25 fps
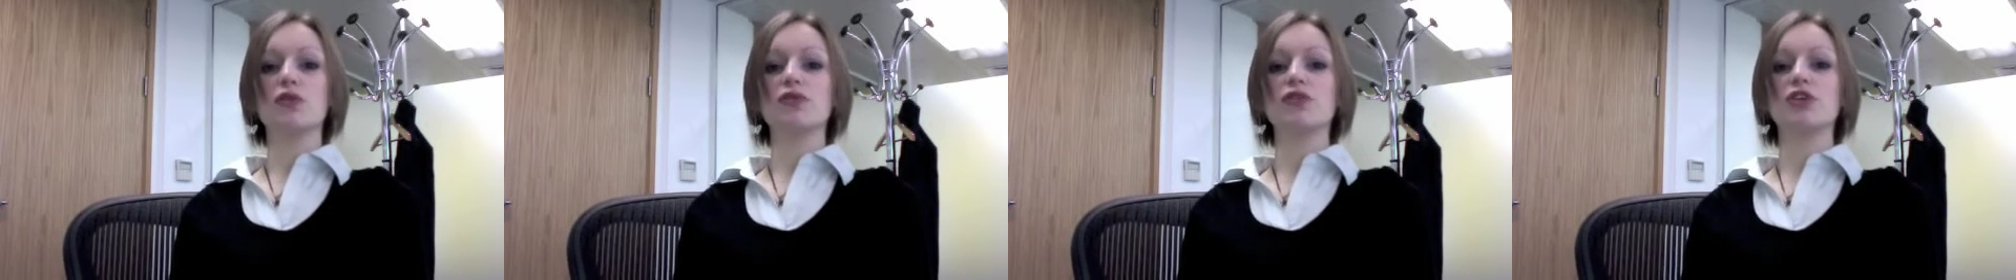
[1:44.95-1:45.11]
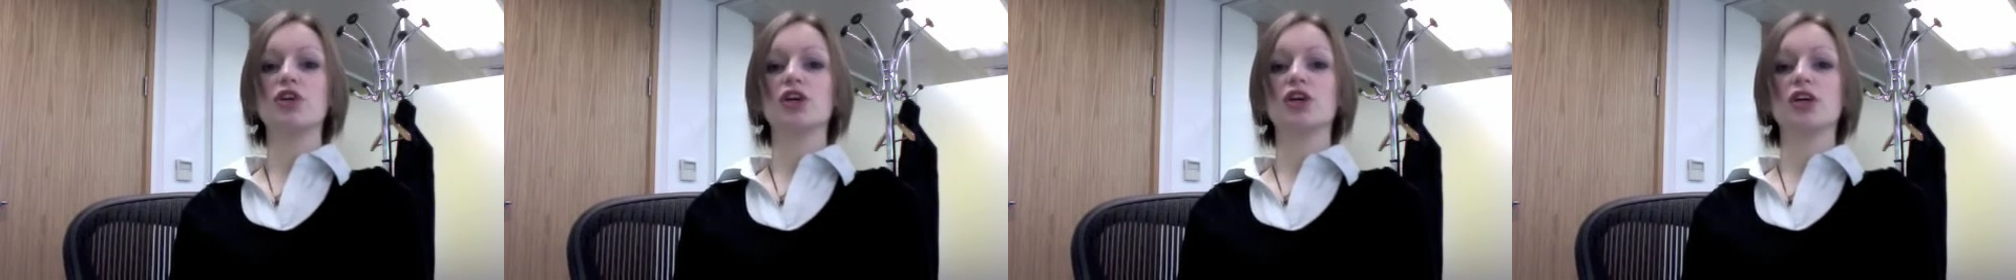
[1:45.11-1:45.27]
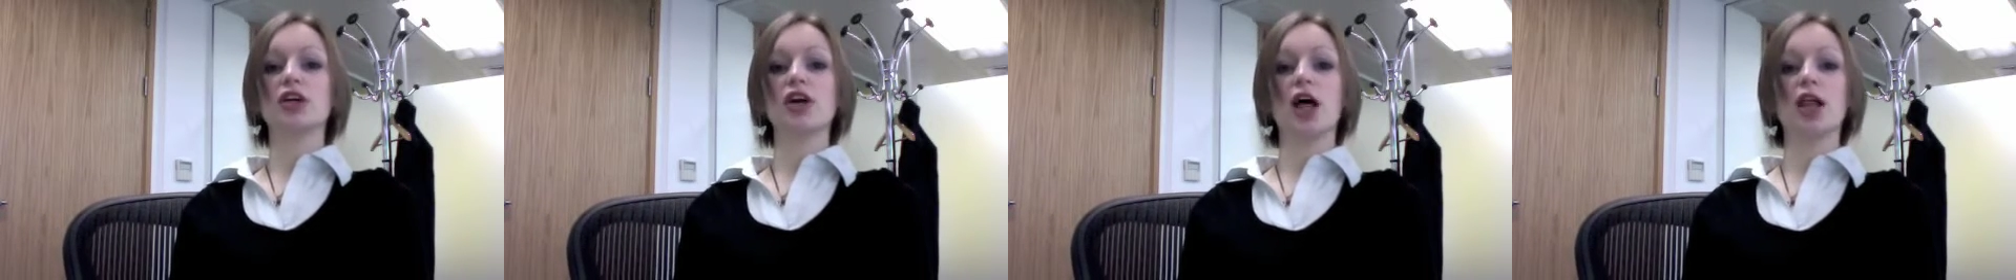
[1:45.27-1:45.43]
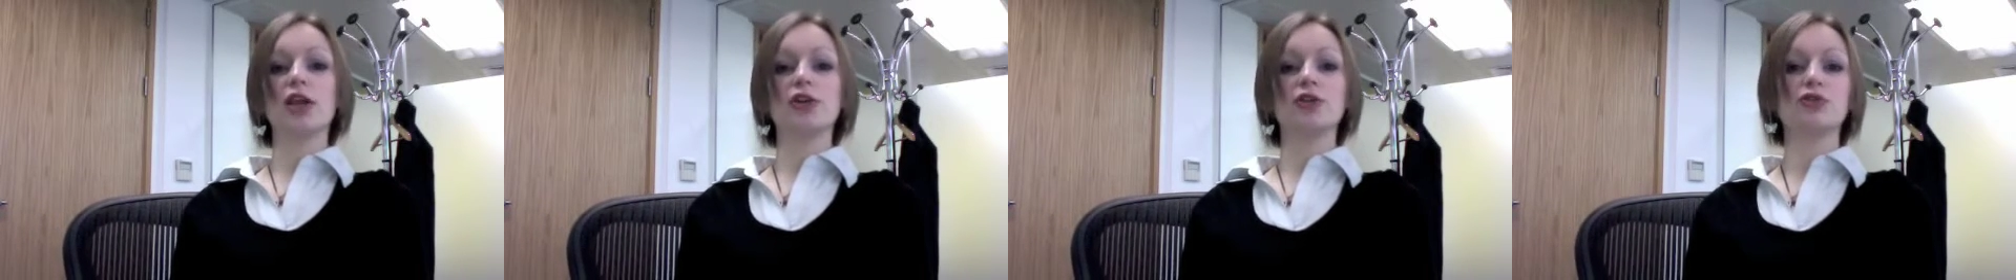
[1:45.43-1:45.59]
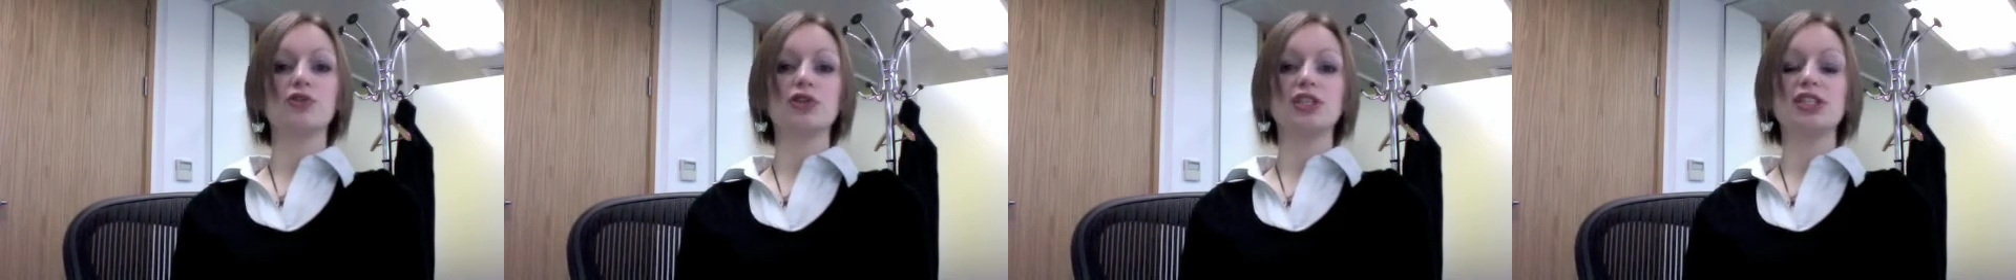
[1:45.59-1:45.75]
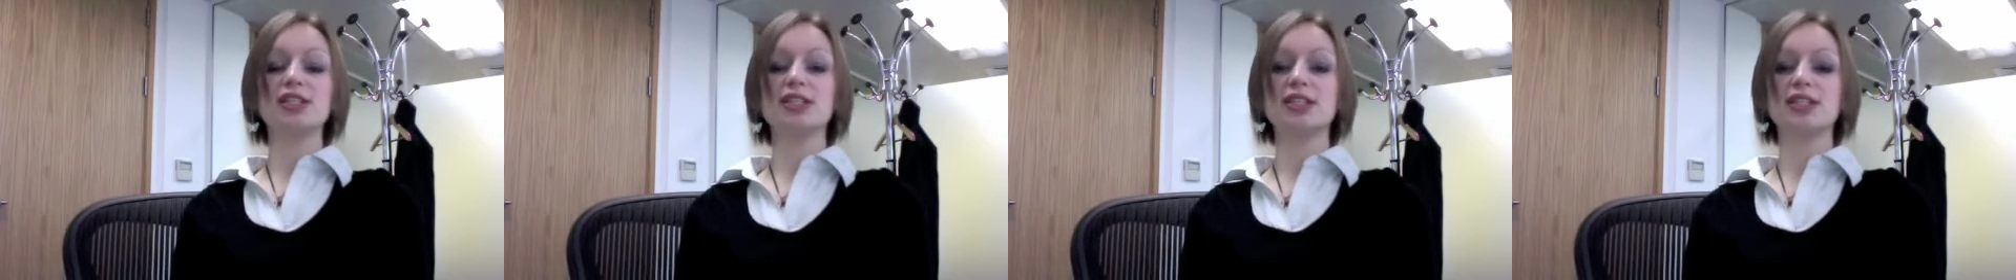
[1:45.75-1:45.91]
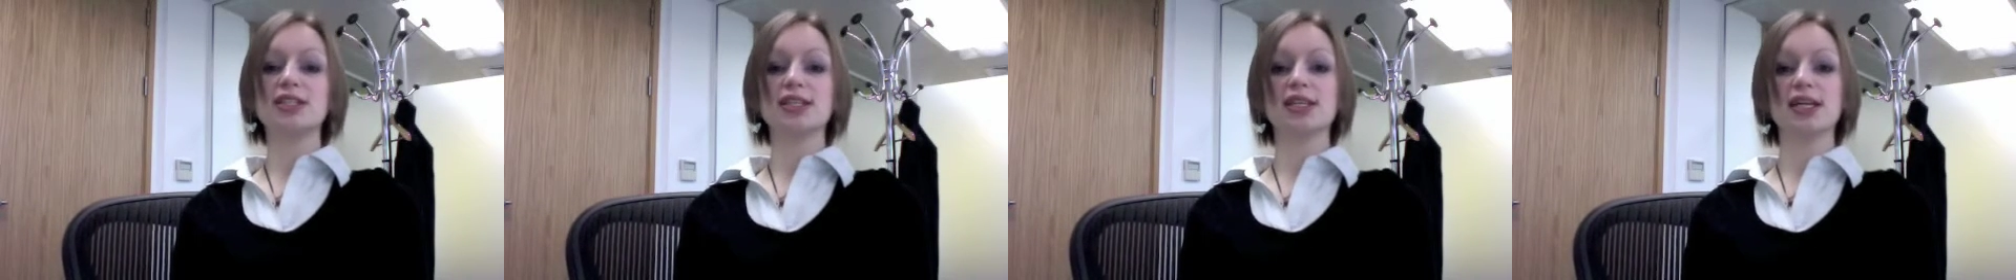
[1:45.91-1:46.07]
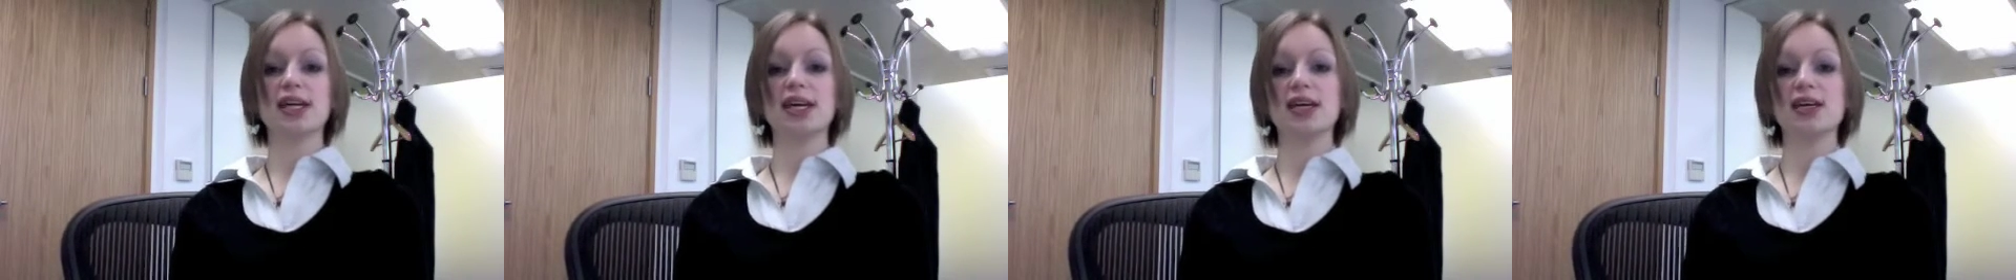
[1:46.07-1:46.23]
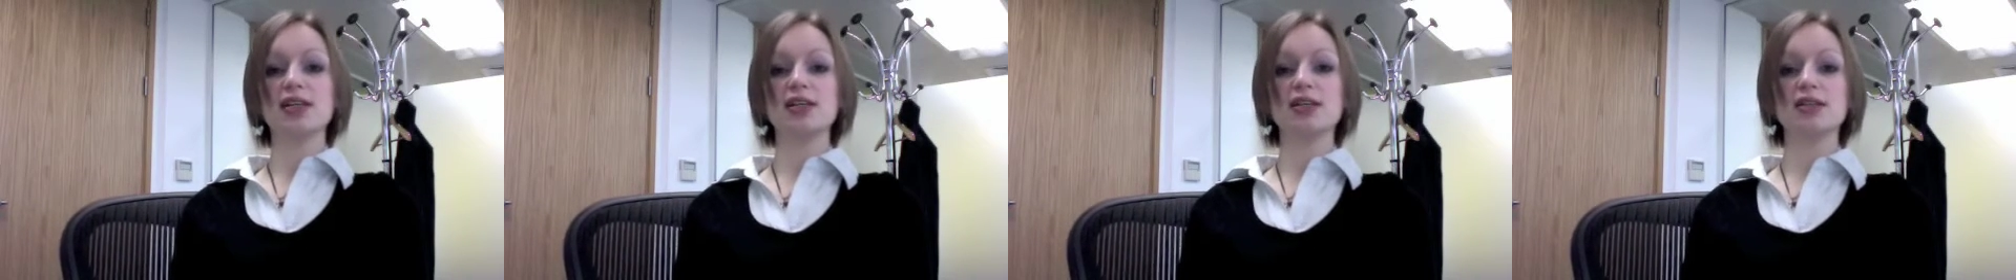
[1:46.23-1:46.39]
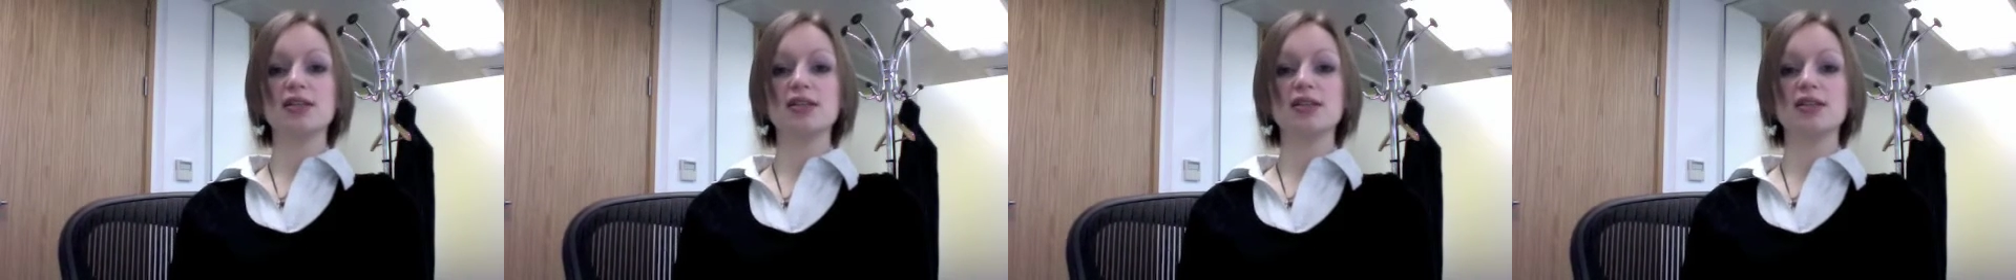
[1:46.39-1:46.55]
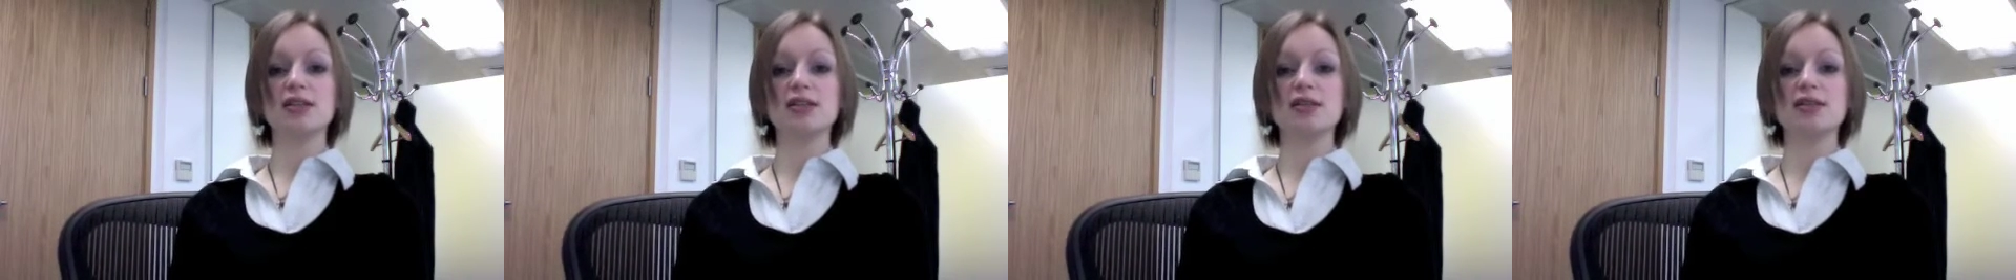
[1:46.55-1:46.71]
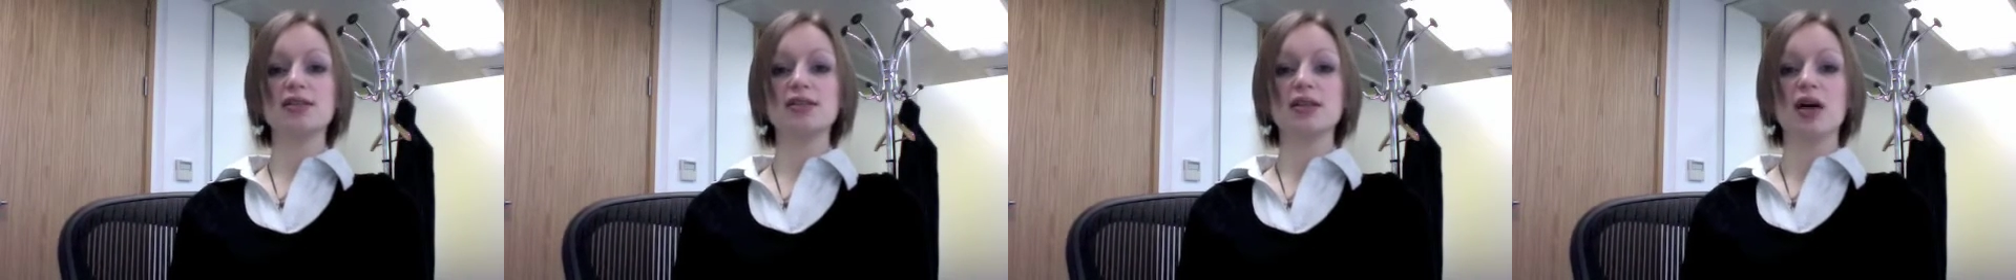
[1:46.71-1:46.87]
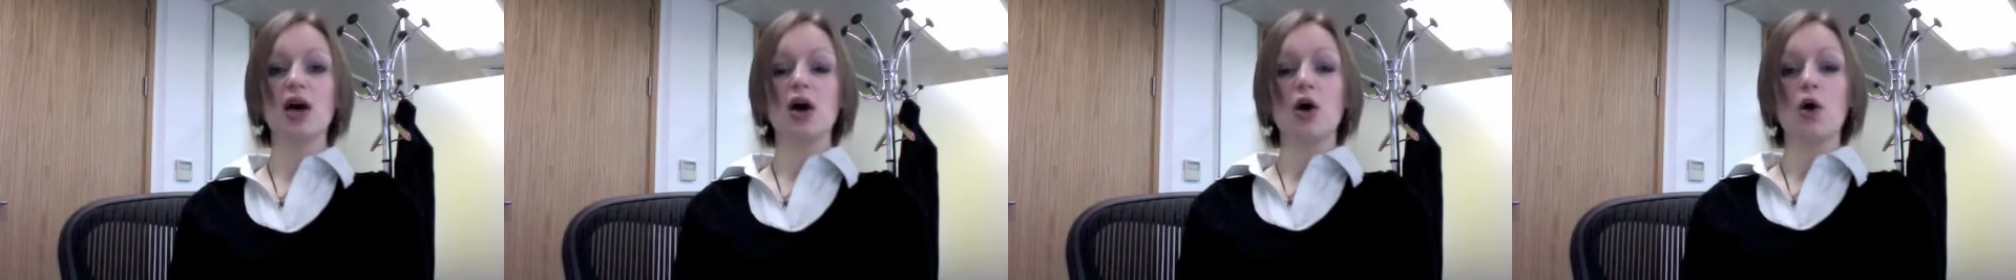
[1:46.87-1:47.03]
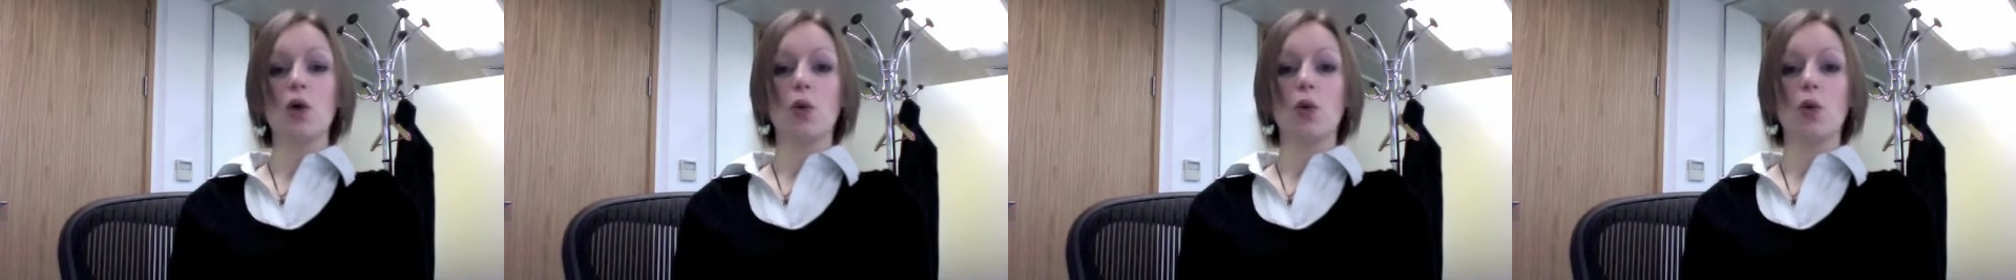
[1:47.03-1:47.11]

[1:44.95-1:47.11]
off your culinary skills,